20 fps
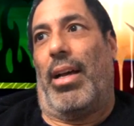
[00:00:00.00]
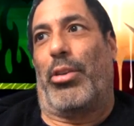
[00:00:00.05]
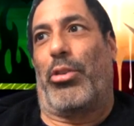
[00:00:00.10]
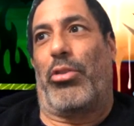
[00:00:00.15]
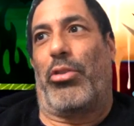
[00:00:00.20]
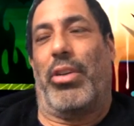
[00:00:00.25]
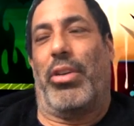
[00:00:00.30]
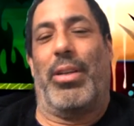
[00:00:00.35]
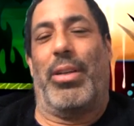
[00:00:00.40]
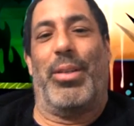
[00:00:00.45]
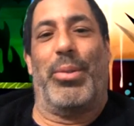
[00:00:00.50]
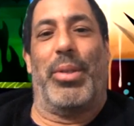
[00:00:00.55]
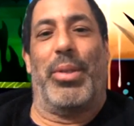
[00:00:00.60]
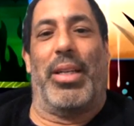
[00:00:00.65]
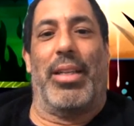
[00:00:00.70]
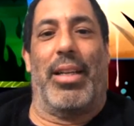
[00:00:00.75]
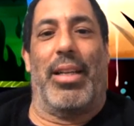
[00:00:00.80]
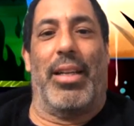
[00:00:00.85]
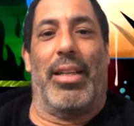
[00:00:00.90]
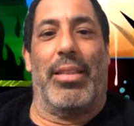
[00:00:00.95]
I struggled
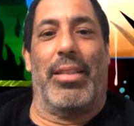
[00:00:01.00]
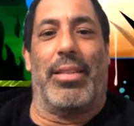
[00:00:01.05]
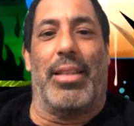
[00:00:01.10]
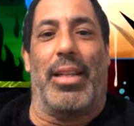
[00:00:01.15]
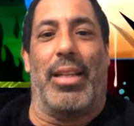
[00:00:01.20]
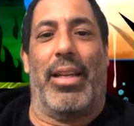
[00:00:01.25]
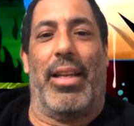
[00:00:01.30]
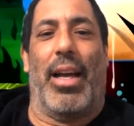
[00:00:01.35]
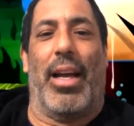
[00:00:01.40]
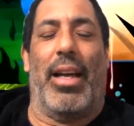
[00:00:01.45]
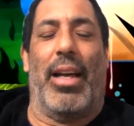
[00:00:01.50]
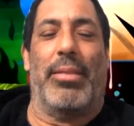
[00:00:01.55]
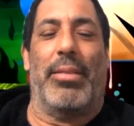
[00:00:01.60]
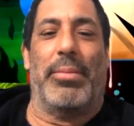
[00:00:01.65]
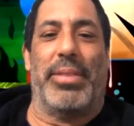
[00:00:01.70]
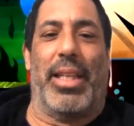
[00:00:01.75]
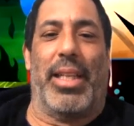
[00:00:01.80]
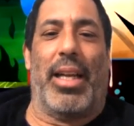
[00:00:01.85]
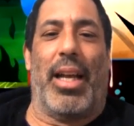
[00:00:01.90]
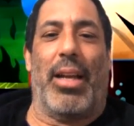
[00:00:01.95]
with it, it's like I
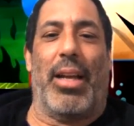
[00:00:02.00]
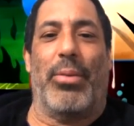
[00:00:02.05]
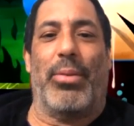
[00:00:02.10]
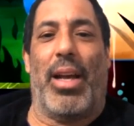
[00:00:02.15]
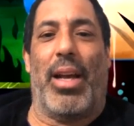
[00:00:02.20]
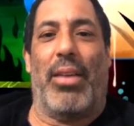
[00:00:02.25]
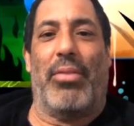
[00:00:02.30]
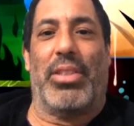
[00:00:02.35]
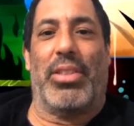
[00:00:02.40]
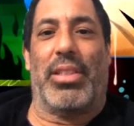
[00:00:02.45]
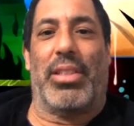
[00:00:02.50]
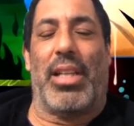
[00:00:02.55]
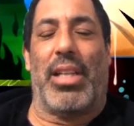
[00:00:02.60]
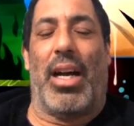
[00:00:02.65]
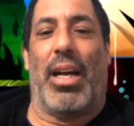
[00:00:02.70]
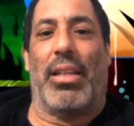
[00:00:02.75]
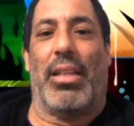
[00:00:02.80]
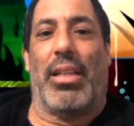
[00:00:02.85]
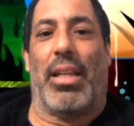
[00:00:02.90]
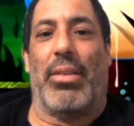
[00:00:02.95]
was like, I don't have a
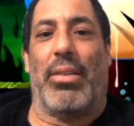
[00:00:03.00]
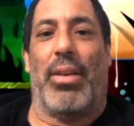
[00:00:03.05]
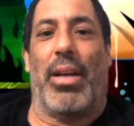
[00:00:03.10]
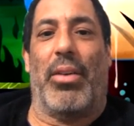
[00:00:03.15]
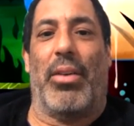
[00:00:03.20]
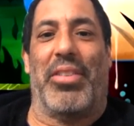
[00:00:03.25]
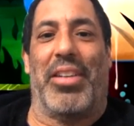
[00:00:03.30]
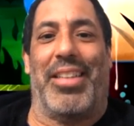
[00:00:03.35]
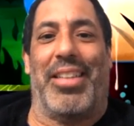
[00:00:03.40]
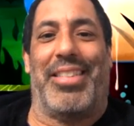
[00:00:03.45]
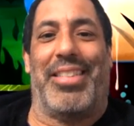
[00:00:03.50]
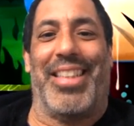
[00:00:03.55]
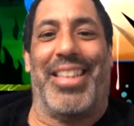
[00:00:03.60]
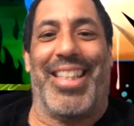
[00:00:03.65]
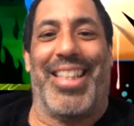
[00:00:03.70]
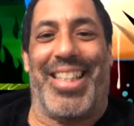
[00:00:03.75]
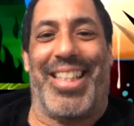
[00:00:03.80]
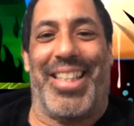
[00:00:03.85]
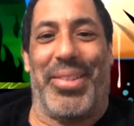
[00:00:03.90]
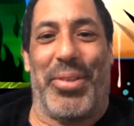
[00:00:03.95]
style. I don't have an
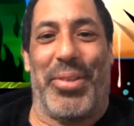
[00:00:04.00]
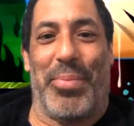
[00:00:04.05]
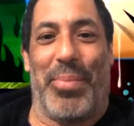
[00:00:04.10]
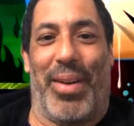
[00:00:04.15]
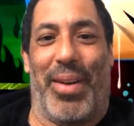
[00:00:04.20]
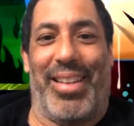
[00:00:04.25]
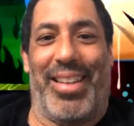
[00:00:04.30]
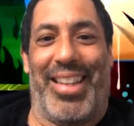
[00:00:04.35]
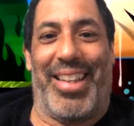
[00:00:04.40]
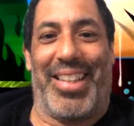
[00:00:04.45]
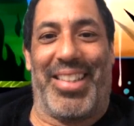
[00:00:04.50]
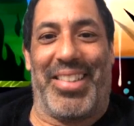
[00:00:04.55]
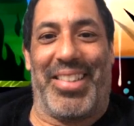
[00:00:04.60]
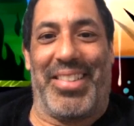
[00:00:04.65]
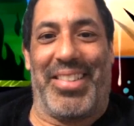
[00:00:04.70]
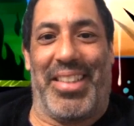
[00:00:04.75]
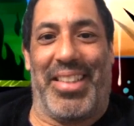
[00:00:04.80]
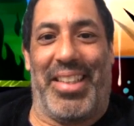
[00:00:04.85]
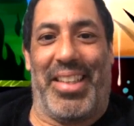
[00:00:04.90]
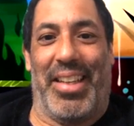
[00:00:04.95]
identity with
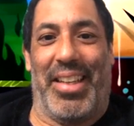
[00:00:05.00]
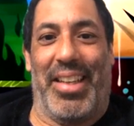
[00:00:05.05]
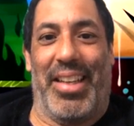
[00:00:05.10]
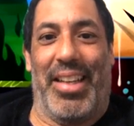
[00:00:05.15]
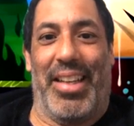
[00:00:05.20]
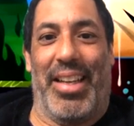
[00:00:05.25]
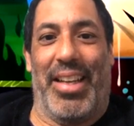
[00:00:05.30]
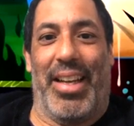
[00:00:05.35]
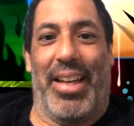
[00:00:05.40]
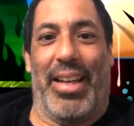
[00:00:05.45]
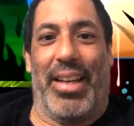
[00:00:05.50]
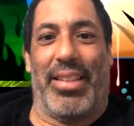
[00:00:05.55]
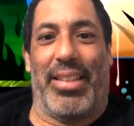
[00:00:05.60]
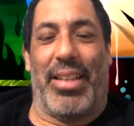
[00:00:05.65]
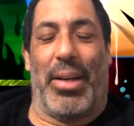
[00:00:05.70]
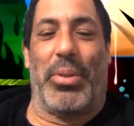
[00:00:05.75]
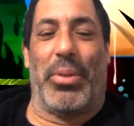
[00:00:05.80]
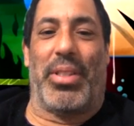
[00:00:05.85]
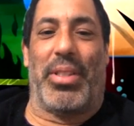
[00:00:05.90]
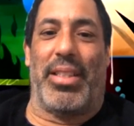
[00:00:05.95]
letters, like
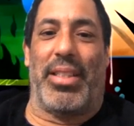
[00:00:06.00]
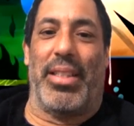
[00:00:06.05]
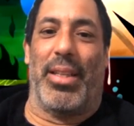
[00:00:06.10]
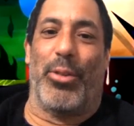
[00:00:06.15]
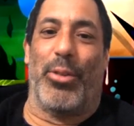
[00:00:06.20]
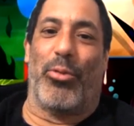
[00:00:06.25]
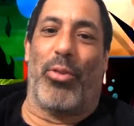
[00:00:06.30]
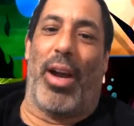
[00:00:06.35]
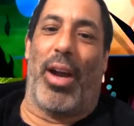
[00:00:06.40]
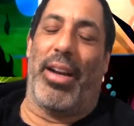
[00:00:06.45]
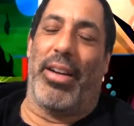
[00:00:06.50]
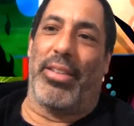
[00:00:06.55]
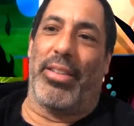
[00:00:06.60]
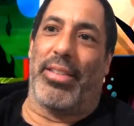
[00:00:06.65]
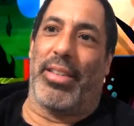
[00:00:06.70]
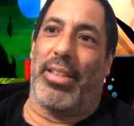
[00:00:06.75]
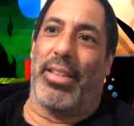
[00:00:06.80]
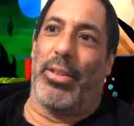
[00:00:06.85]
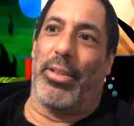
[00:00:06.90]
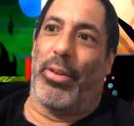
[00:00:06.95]
because I would see other
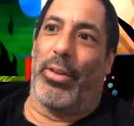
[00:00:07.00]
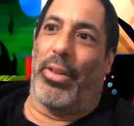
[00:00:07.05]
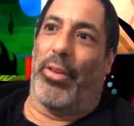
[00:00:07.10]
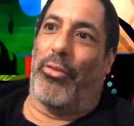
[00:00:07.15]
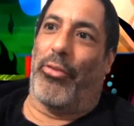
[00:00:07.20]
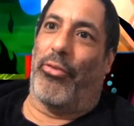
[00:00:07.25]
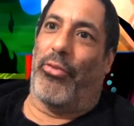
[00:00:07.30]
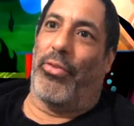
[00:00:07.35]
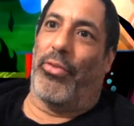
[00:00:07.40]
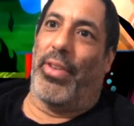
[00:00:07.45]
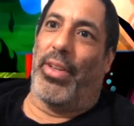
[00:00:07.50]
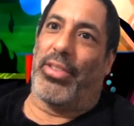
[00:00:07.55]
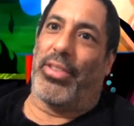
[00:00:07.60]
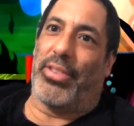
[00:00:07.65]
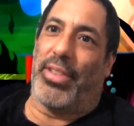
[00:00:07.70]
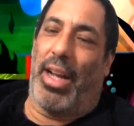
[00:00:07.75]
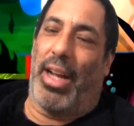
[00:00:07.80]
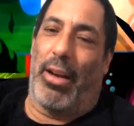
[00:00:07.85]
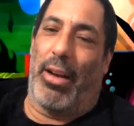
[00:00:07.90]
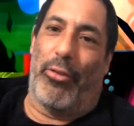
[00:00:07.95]
writers, and you know, their
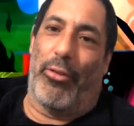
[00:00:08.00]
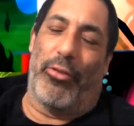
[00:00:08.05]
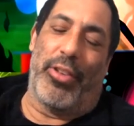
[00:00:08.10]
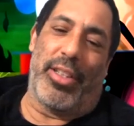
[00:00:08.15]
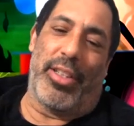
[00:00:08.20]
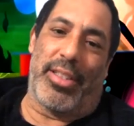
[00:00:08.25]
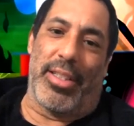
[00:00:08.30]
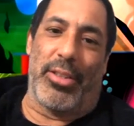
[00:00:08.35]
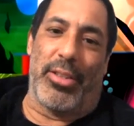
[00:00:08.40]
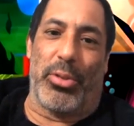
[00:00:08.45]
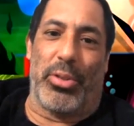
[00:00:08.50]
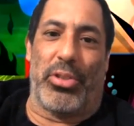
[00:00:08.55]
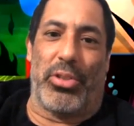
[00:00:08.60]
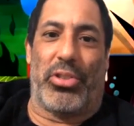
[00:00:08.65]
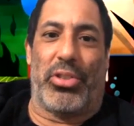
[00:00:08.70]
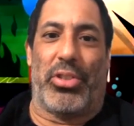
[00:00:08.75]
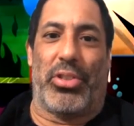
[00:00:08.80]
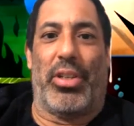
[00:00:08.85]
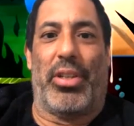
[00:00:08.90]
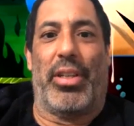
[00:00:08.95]
style fits into a
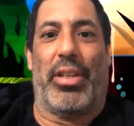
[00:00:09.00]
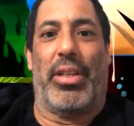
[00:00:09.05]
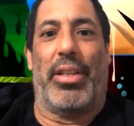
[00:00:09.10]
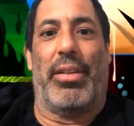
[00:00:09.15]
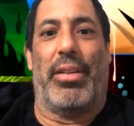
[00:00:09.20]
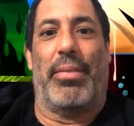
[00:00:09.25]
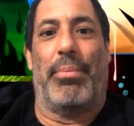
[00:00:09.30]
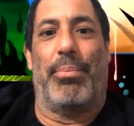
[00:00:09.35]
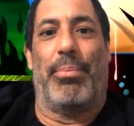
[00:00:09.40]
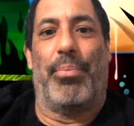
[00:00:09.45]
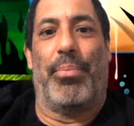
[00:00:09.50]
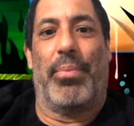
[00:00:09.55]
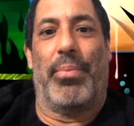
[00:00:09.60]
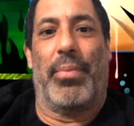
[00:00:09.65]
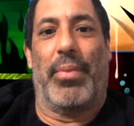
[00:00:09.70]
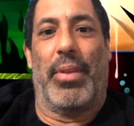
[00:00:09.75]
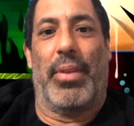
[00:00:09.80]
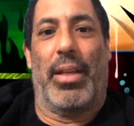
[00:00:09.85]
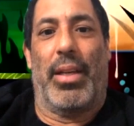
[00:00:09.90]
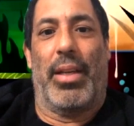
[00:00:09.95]
certain
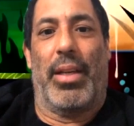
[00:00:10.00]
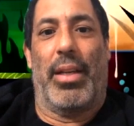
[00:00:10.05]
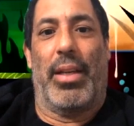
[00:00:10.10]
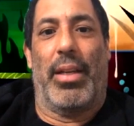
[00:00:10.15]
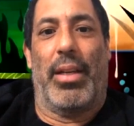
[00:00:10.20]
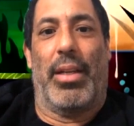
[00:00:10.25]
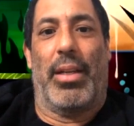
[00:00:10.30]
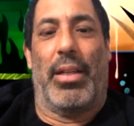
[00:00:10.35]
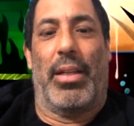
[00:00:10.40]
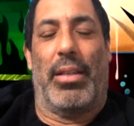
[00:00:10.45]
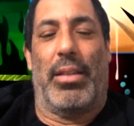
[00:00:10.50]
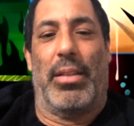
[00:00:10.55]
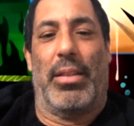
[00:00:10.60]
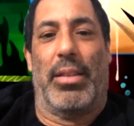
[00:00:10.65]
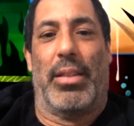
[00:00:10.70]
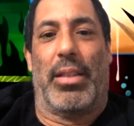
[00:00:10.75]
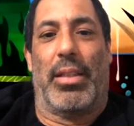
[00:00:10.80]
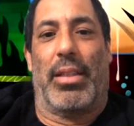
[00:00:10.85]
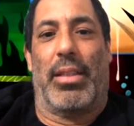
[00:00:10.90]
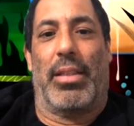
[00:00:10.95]

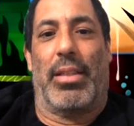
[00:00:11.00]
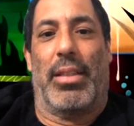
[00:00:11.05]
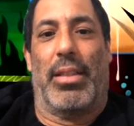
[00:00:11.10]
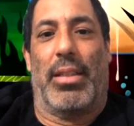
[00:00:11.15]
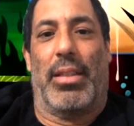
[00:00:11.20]
look,